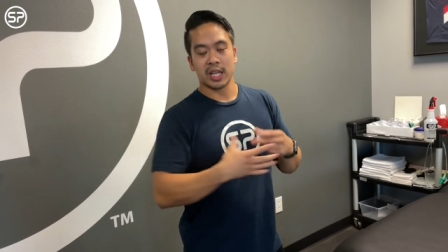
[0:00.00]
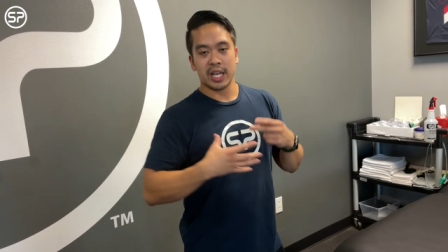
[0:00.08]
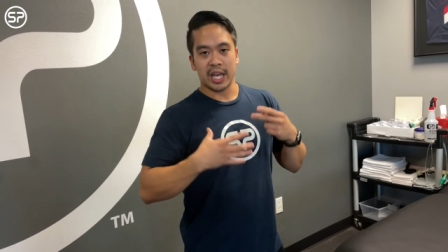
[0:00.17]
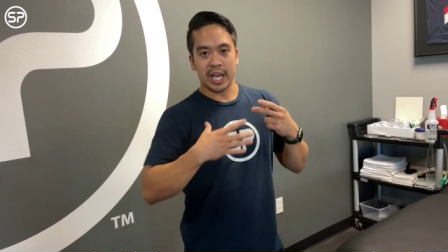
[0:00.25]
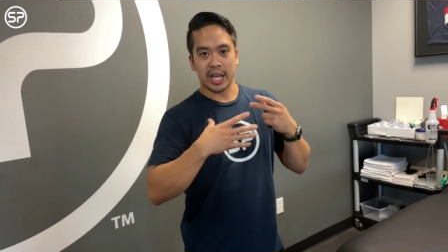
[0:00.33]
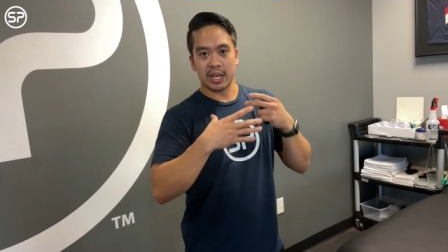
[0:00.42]

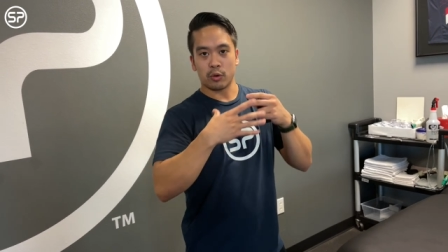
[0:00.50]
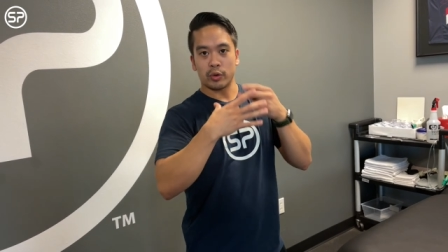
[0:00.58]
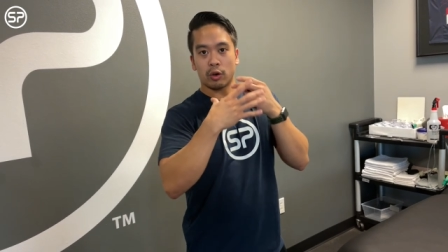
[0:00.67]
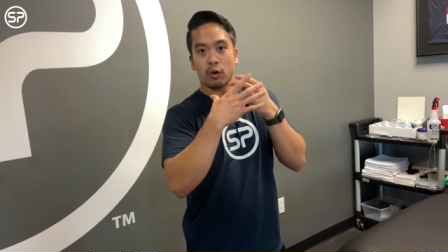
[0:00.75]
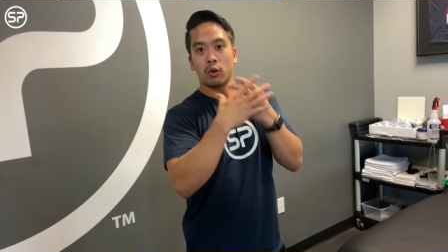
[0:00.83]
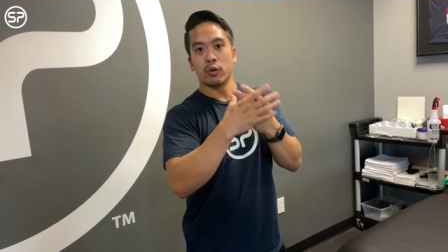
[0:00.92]
and
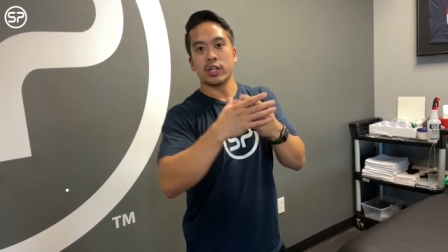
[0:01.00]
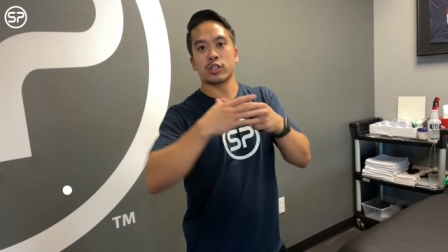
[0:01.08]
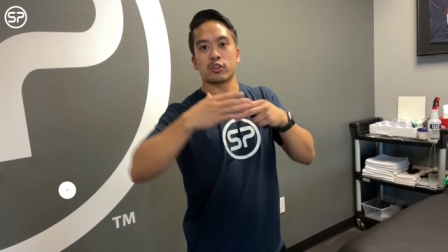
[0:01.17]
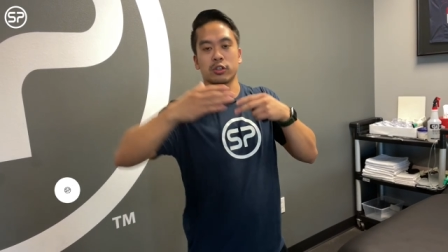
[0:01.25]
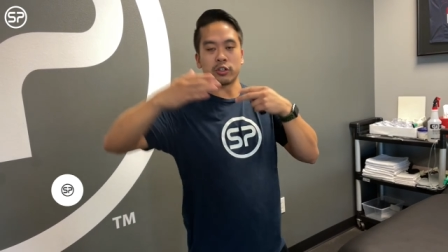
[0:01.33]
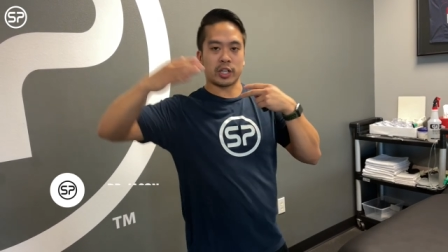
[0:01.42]
we're
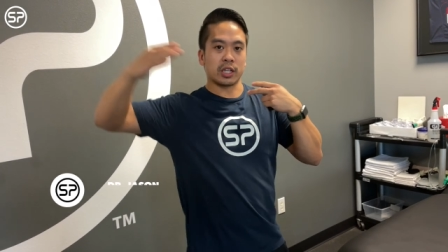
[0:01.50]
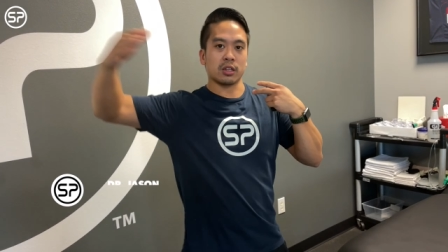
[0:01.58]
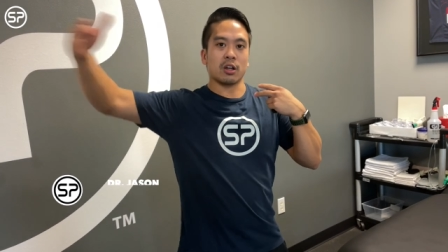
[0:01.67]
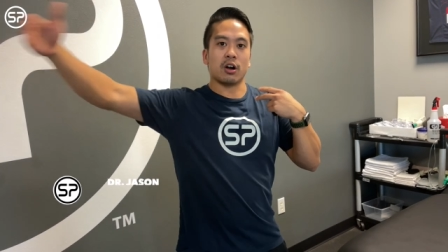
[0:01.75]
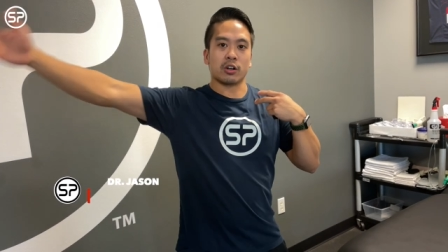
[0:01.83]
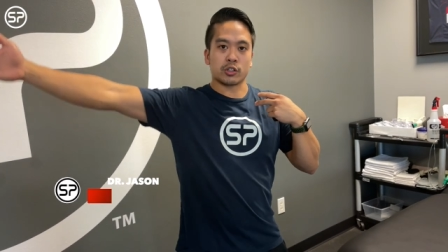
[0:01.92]
always looking
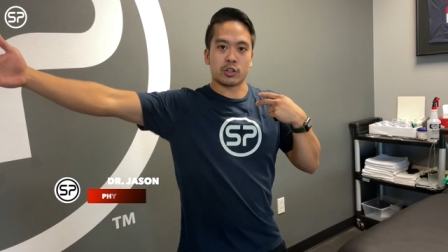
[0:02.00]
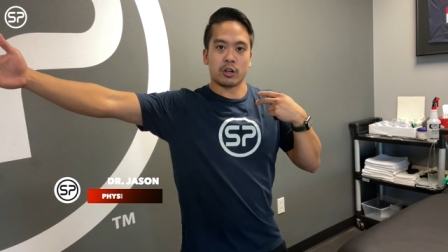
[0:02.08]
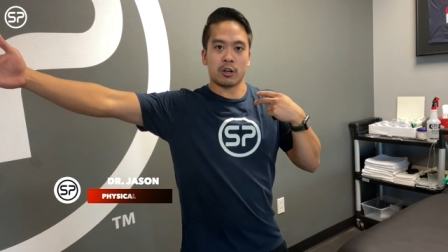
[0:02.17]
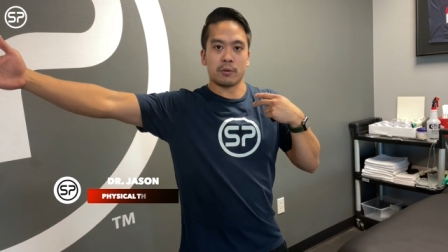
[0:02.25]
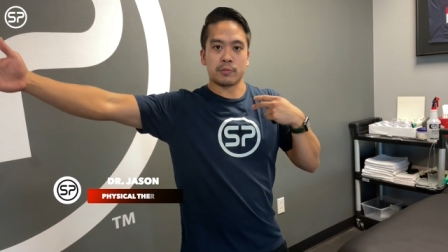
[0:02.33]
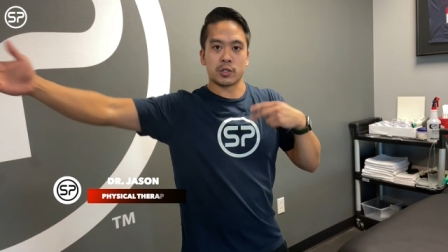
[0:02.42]
long
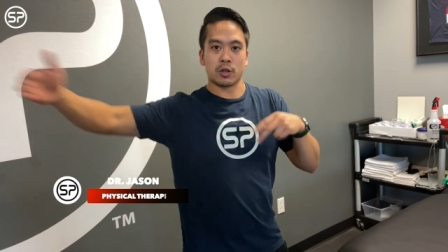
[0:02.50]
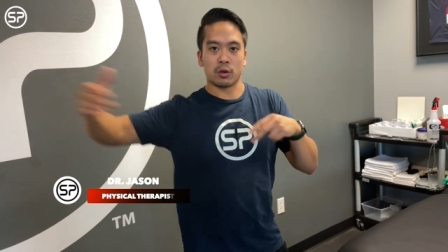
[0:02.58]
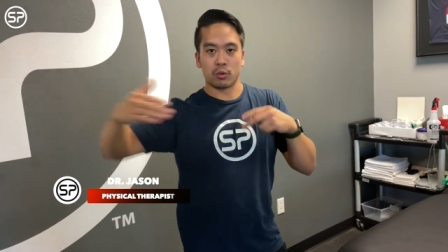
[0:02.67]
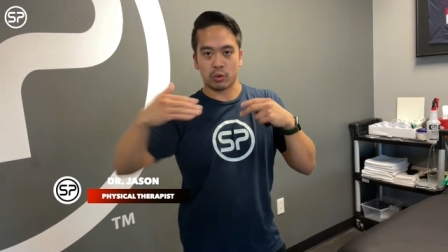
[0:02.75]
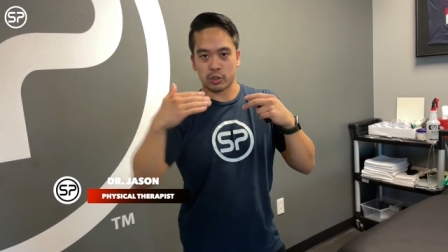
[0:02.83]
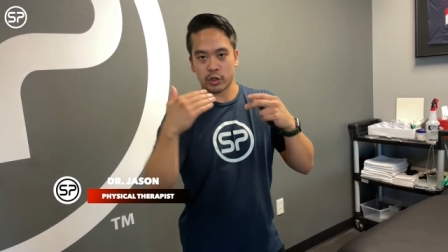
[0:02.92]
term. So
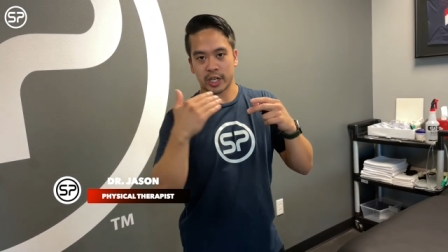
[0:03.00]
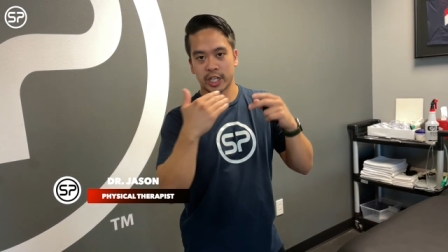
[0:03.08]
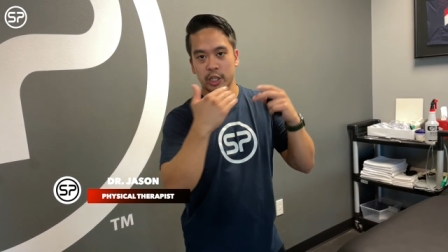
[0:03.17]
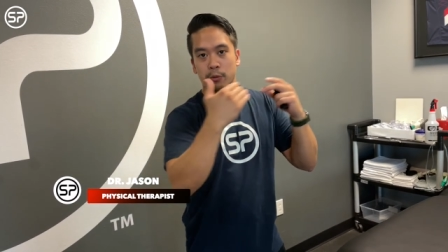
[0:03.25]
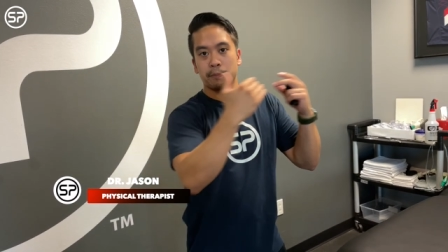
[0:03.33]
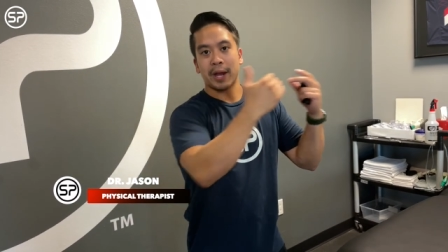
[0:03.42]
we're trying to get
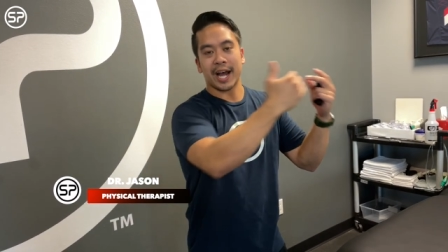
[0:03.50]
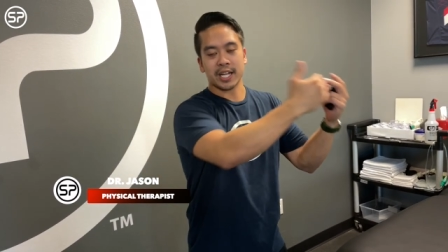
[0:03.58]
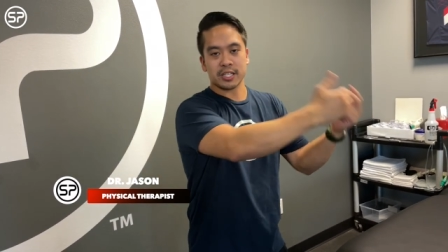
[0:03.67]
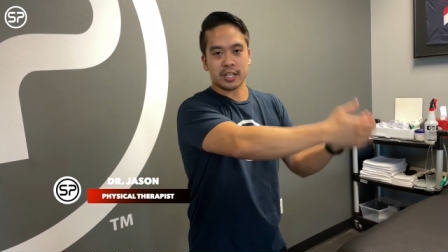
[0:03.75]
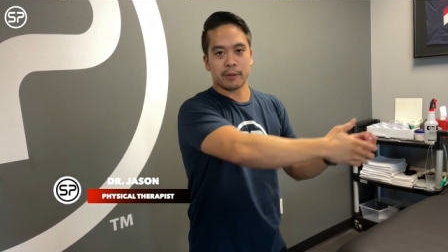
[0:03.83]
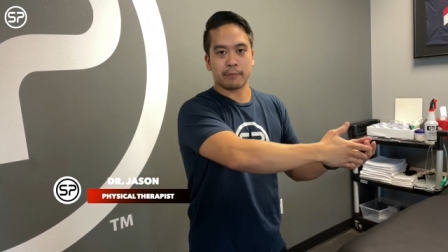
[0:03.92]
you
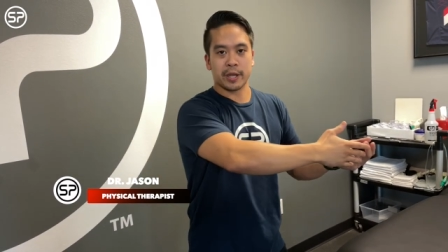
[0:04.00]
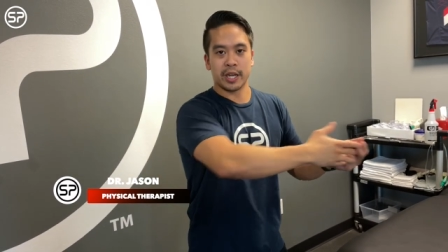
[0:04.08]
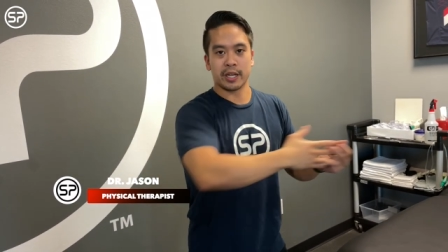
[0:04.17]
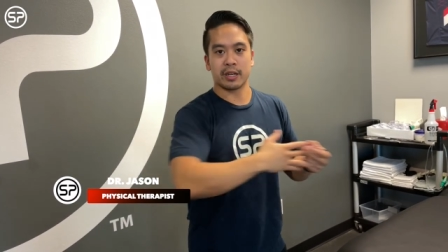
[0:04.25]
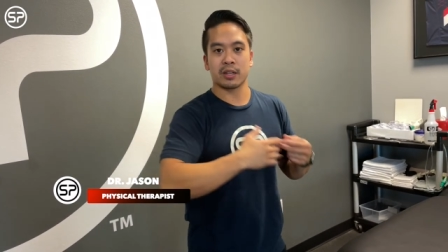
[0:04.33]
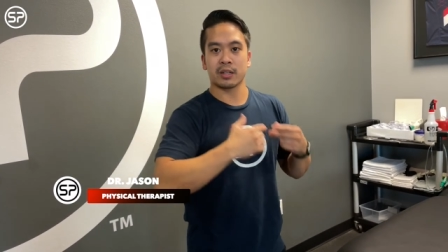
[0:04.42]
past that pain